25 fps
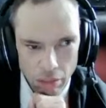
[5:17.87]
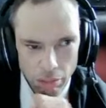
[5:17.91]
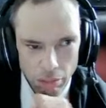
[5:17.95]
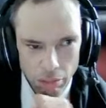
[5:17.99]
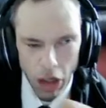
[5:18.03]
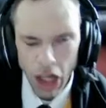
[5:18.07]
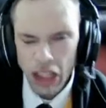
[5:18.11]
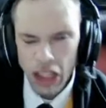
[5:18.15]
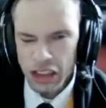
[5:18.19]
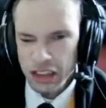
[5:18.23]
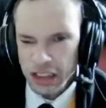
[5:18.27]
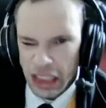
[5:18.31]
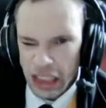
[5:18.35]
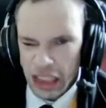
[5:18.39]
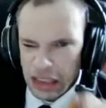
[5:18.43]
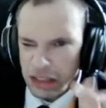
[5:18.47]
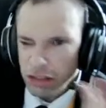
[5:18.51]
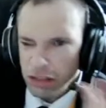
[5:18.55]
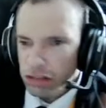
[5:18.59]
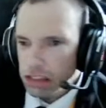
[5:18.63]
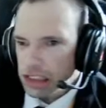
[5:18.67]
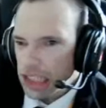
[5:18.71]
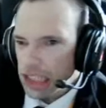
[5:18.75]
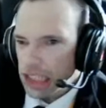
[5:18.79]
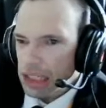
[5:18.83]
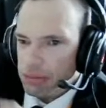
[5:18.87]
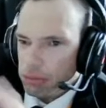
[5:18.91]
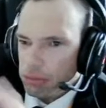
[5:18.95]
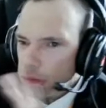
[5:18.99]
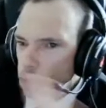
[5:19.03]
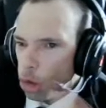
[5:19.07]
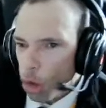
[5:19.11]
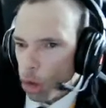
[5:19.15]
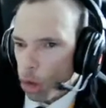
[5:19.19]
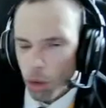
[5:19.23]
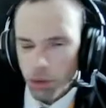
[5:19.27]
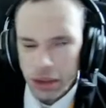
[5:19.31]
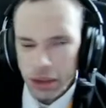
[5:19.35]
Right? Diesel 10 will
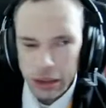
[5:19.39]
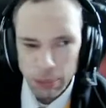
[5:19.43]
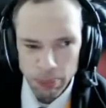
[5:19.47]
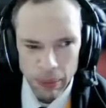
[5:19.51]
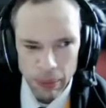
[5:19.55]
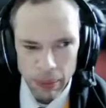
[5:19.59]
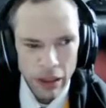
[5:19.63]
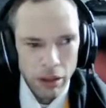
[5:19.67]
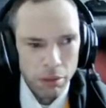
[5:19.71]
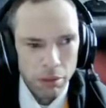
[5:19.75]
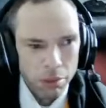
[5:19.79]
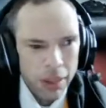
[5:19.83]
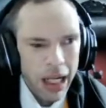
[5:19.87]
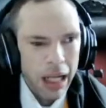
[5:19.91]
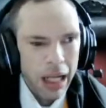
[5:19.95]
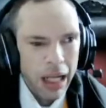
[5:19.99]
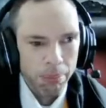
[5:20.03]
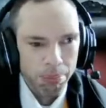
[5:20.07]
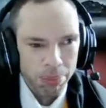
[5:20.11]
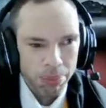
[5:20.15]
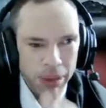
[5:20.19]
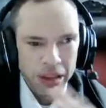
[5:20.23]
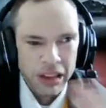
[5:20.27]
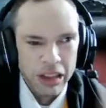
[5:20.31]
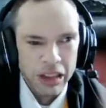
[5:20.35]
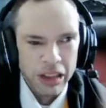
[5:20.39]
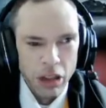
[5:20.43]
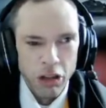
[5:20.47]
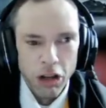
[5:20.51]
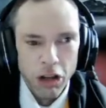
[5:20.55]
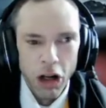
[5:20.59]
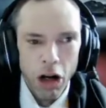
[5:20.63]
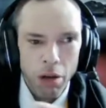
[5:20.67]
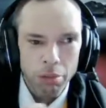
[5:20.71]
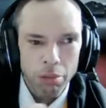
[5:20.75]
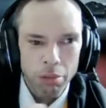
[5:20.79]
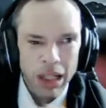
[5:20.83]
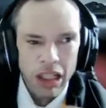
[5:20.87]
always be around, but you
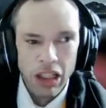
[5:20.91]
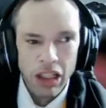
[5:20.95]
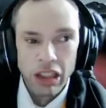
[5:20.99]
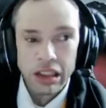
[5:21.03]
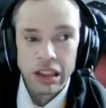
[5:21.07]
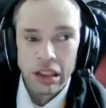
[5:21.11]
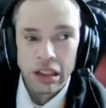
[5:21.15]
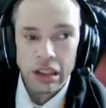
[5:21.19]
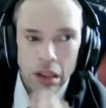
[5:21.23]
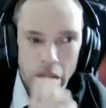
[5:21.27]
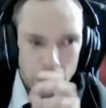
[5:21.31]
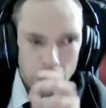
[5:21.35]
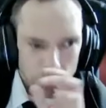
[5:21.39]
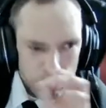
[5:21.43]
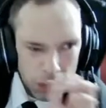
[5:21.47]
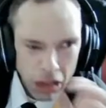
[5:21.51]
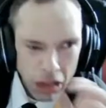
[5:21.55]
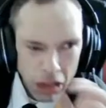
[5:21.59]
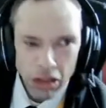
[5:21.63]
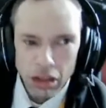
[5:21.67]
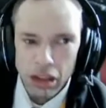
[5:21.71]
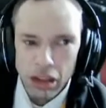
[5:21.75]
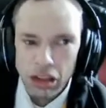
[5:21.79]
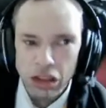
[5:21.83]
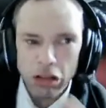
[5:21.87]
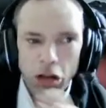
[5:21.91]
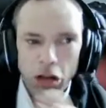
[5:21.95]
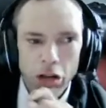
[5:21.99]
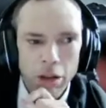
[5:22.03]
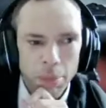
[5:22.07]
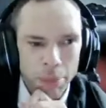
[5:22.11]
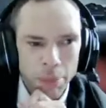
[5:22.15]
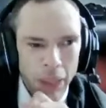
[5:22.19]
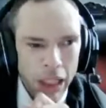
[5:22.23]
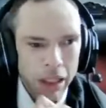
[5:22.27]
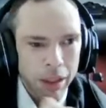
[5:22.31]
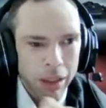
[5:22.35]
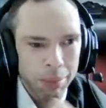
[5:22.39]
got to realize we're going to talk
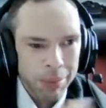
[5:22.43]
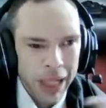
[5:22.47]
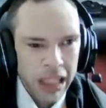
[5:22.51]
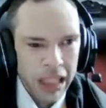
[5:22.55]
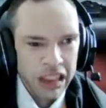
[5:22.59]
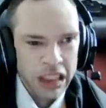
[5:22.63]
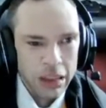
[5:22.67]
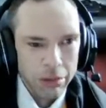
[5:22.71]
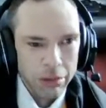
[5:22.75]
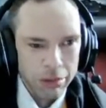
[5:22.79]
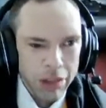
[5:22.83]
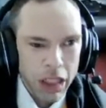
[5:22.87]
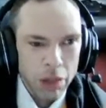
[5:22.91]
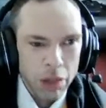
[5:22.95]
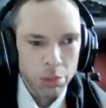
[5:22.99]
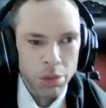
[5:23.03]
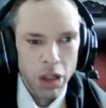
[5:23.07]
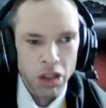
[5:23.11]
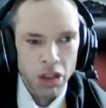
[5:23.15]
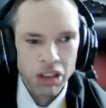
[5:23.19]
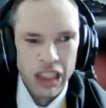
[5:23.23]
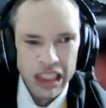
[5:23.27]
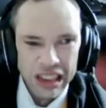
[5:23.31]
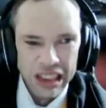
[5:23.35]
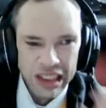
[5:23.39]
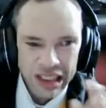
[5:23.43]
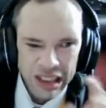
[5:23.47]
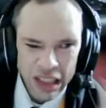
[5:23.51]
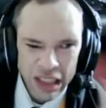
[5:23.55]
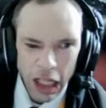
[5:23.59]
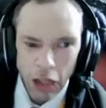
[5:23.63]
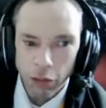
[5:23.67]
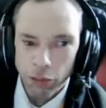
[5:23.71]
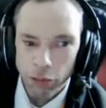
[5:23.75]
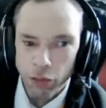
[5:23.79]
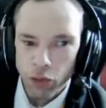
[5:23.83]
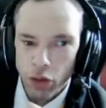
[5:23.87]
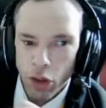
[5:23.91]
about the Magic Railroad
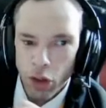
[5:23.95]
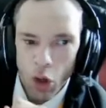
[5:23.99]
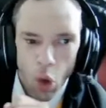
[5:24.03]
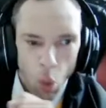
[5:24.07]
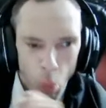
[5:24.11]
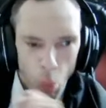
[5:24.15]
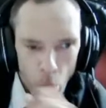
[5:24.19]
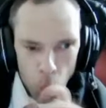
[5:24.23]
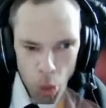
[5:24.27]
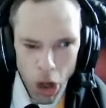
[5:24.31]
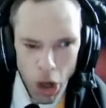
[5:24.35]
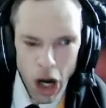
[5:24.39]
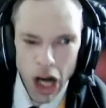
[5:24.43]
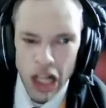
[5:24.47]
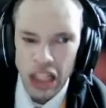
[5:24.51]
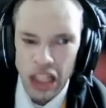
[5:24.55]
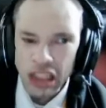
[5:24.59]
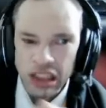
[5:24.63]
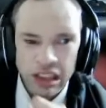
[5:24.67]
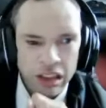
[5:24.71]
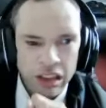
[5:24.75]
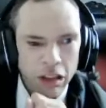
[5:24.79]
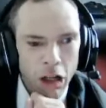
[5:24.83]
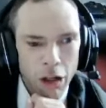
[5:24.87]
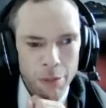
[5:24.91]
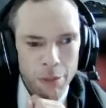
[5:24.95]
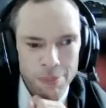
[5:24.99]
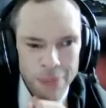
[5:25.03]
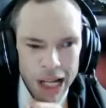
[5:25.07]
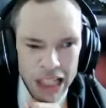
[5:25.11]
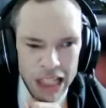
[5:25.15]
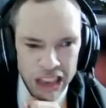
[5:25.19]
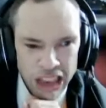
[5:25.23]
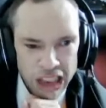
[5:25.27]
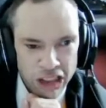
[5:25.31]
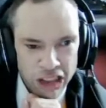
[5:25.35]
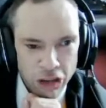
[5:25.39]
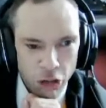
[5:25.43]
itself. Why it's so
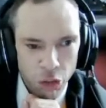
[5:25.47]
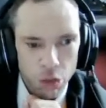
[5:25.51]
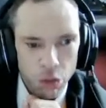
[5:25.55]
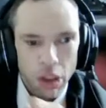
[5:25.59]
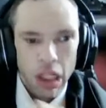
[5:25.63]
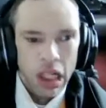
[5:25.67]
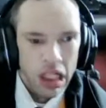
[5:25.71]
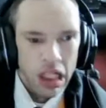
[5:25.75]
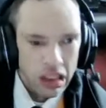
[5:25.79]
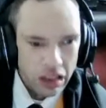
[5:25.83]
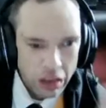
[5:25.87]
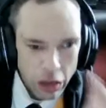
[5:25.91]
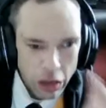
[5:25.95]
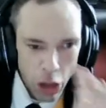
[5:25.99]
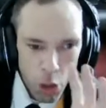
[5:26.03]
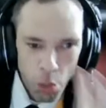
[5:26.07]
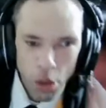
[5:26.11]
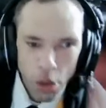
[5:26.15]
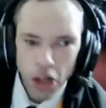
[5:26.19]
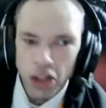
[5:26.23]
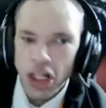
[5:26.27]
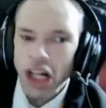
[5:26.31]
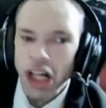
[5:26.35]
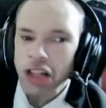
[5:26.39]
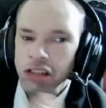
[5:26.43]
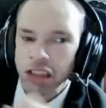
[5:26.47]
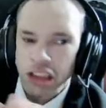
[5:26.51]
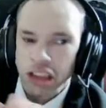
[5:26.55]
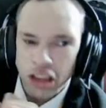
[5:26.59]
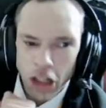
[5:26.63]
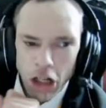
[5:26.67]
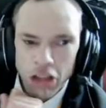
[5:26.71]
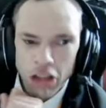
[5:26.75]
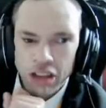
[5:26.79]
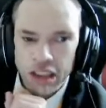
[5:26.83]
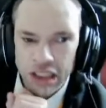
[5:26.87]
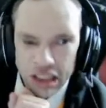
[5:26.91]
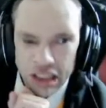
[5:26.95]
magical and no one else
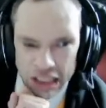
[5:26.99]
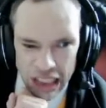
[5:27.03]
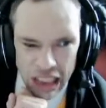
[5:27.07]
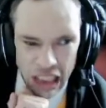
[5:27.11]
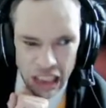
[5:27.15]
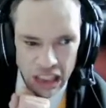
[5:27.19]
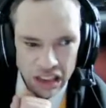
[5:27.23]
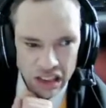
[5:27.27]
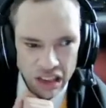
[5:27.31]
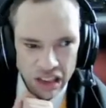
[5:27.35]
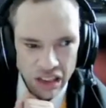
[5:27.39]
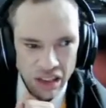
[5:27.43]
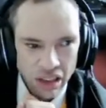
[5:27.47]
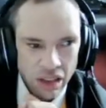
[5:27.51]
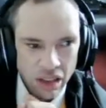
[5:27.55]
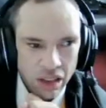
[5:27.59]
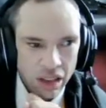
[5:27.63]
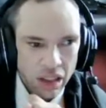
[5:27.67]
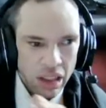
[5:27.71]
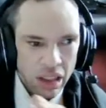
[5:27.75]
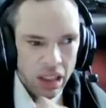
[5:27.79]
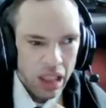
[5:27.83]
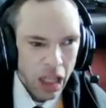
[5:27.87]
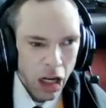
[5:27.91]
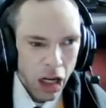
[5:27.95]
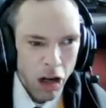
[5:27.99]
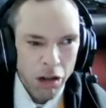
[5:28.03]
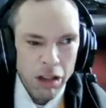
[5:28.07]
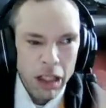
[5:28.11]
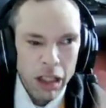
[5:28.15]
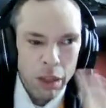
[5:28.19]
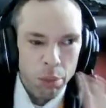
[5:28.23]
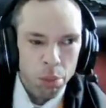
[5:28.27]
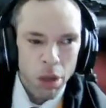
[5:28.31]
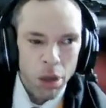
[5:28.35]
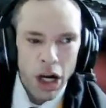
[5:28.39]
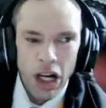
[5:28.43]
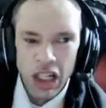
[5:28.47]
can't see it. It
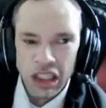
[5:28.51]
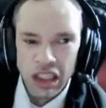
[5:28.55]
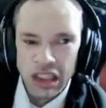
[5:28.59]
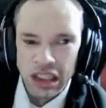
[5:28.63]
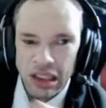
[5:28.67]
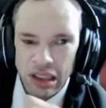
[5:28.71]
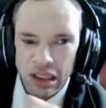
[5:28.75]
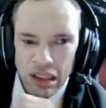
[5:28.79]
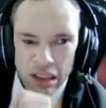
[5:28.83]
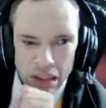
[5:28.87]
only works